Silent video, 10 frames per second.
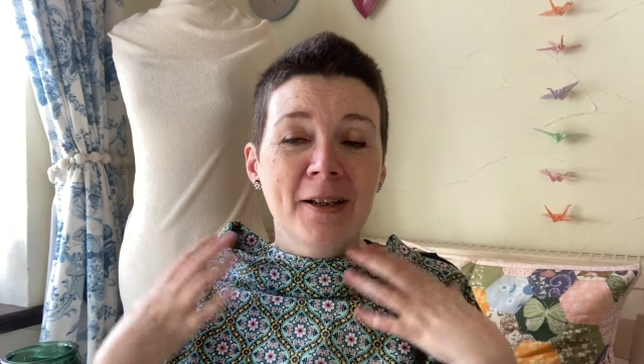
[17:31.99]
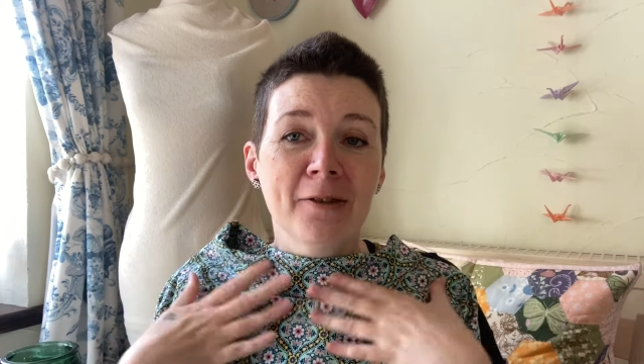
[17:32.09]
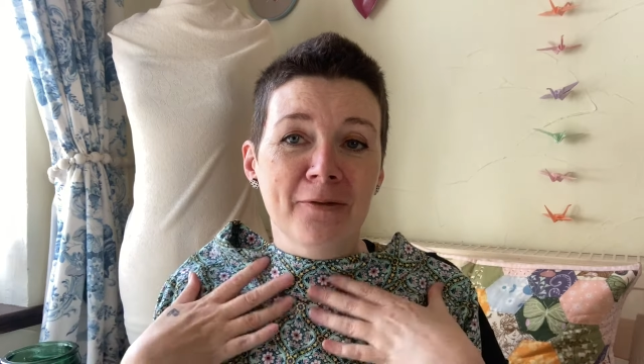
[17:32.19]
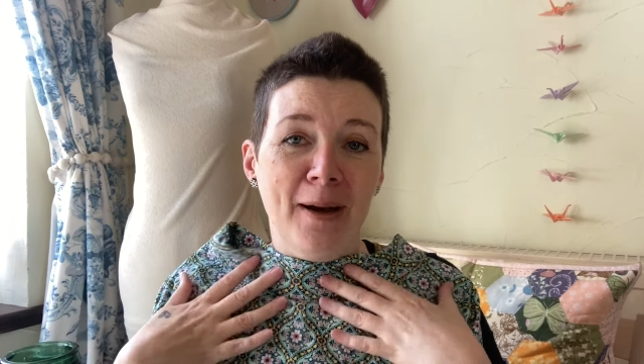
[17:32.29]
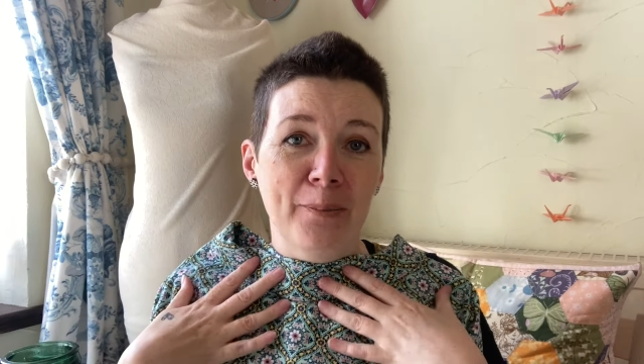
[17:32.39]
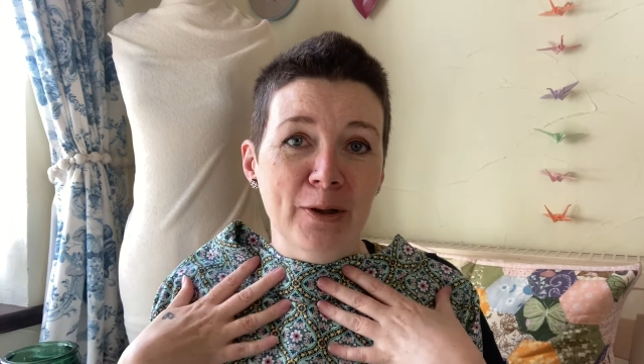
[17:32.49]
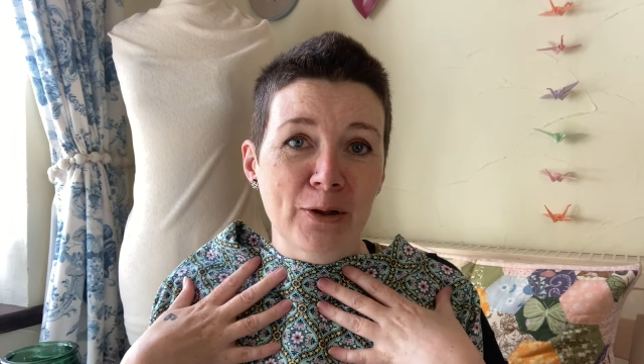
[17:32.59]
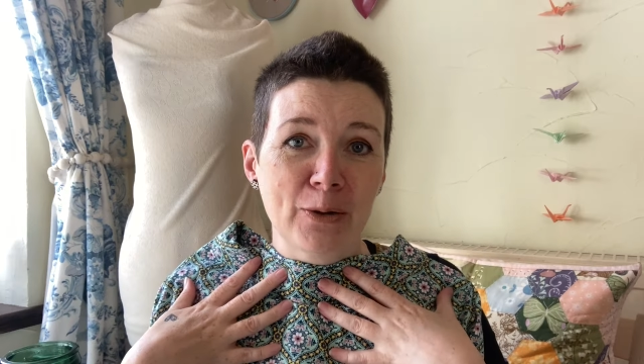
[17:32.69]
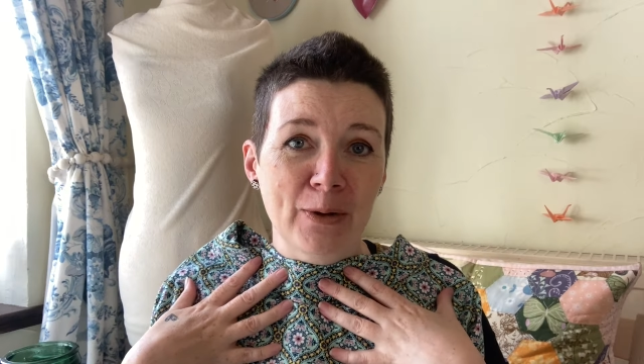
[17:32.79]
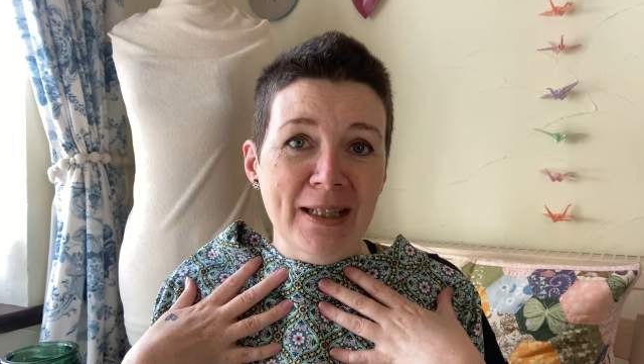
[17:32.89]
fabric
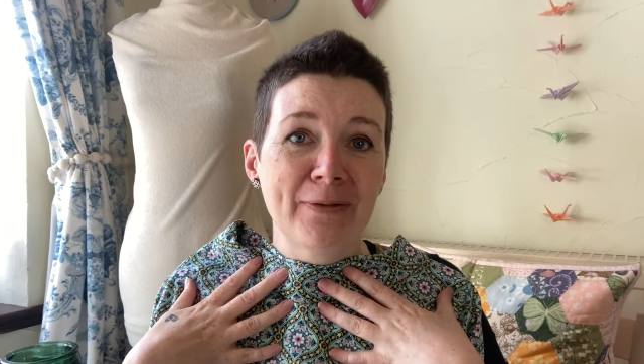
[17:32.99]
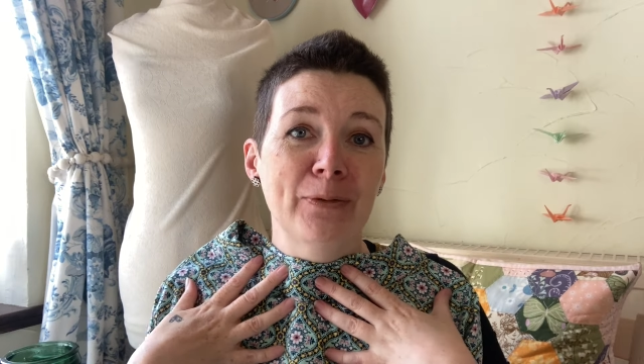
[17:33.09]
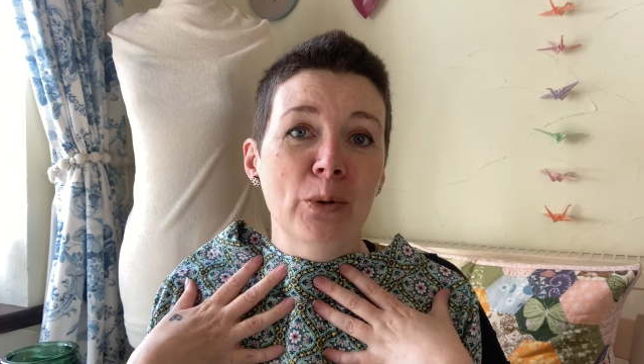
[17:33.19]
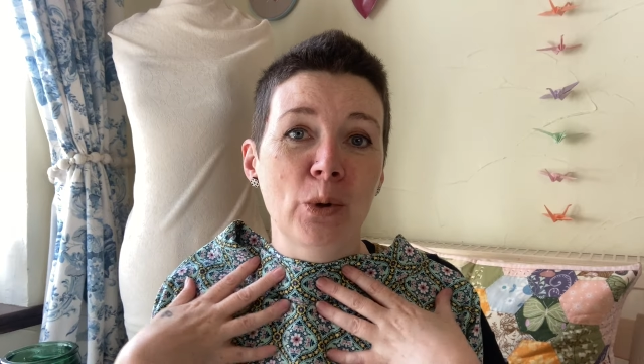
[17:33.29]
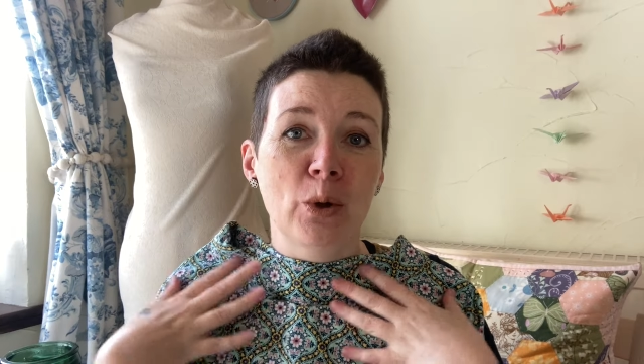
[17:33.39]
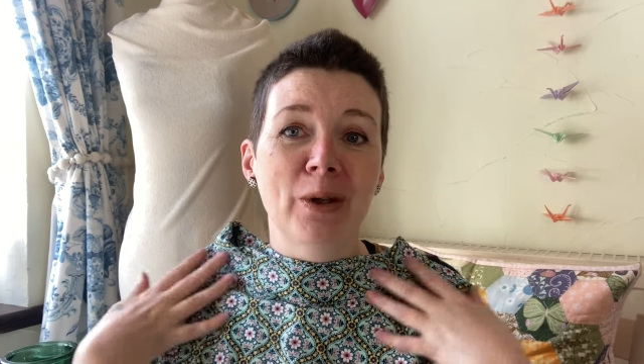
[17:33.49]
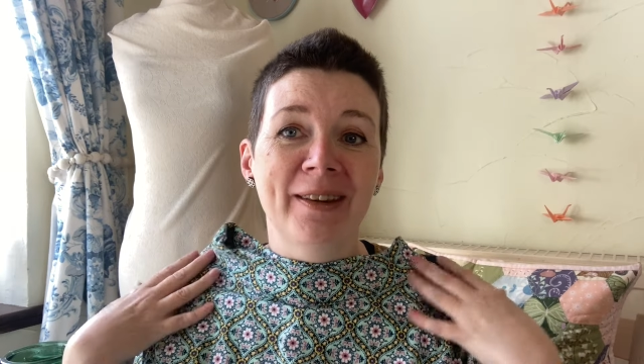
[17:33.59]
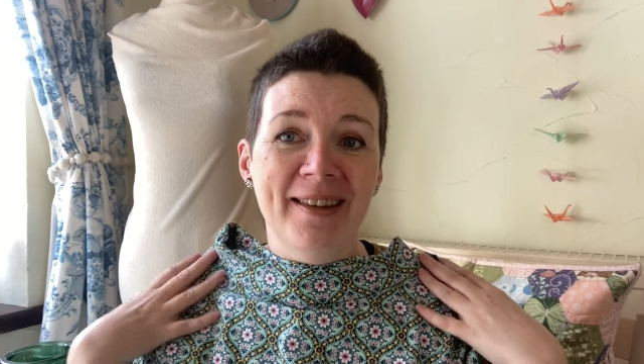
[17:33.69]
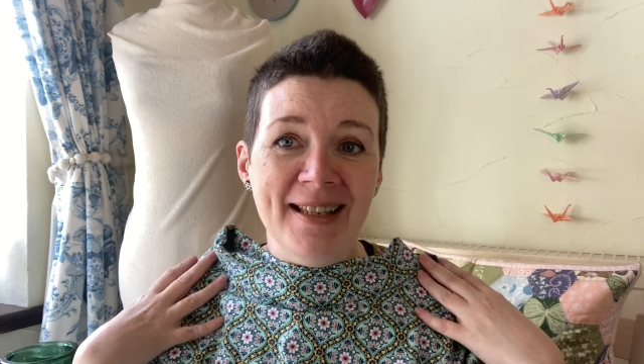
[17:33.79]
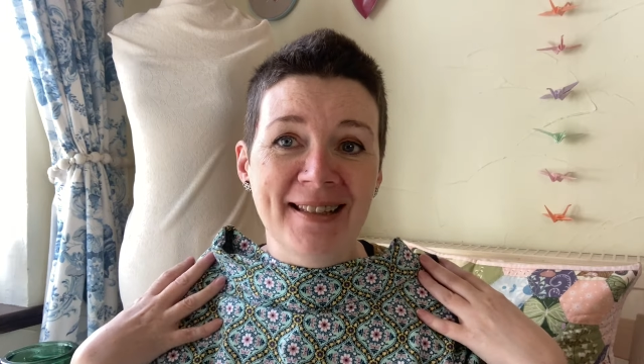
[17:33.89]
choice for
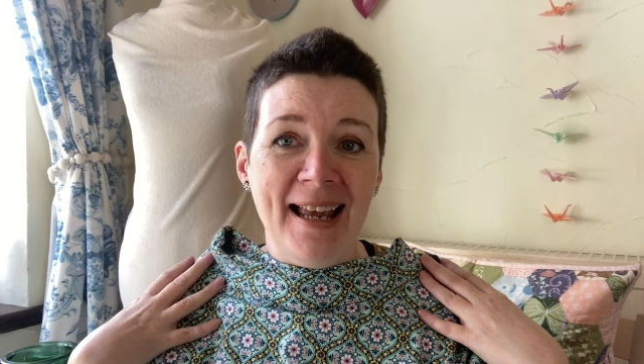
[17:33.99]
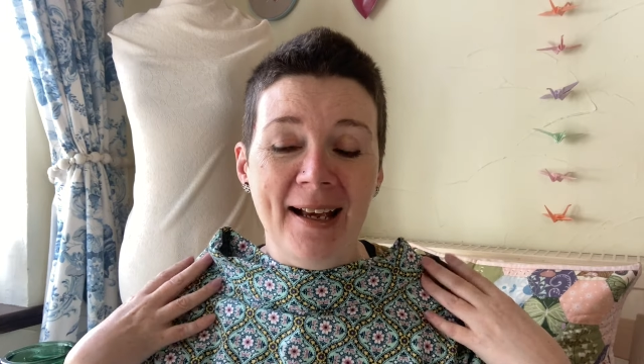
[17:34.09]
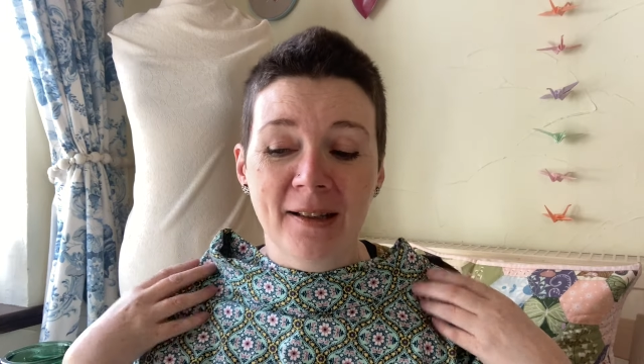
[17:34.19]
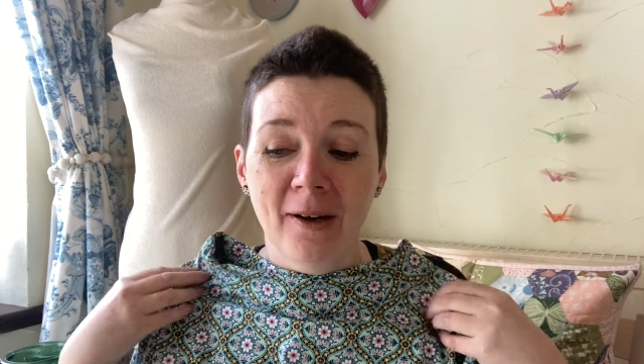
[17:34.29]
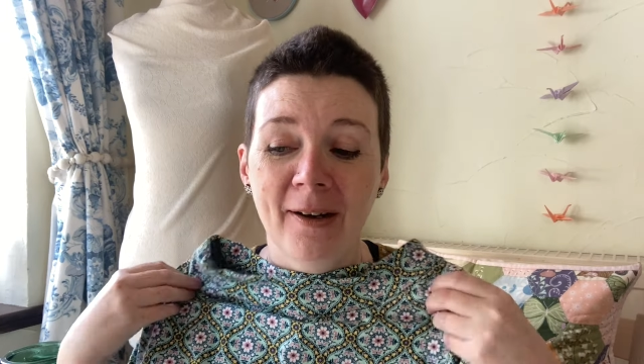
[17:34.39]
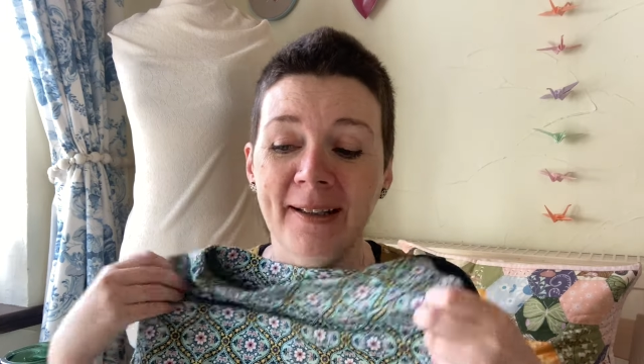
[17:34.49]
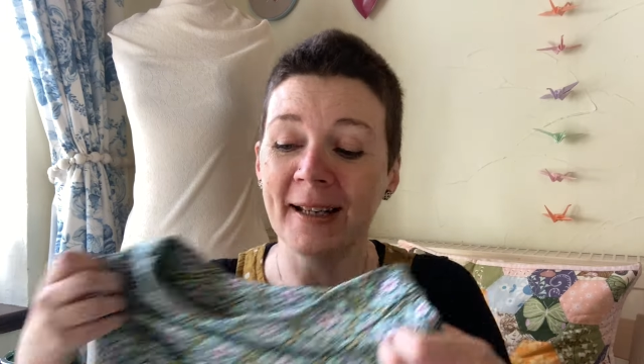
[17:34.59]
this neckline.